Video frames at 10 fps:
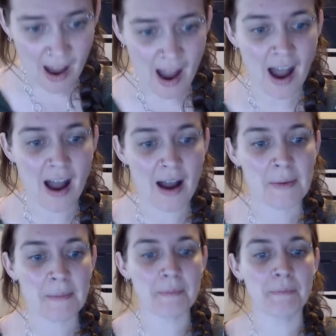
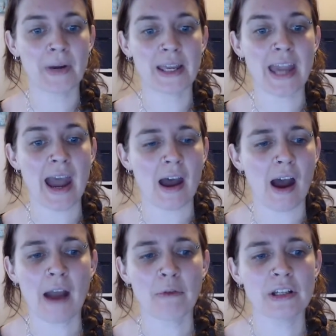But yeah,
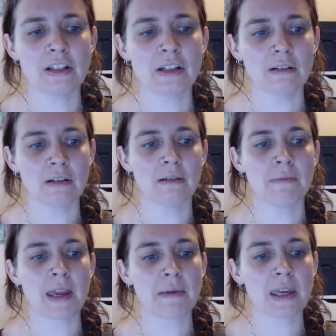I would
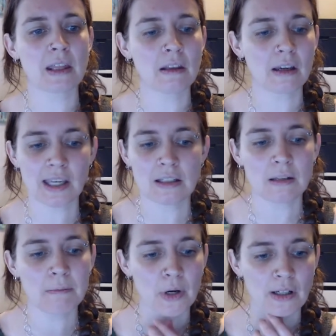maybe look into
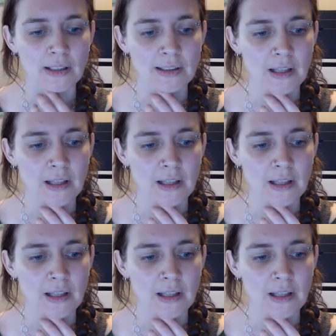books.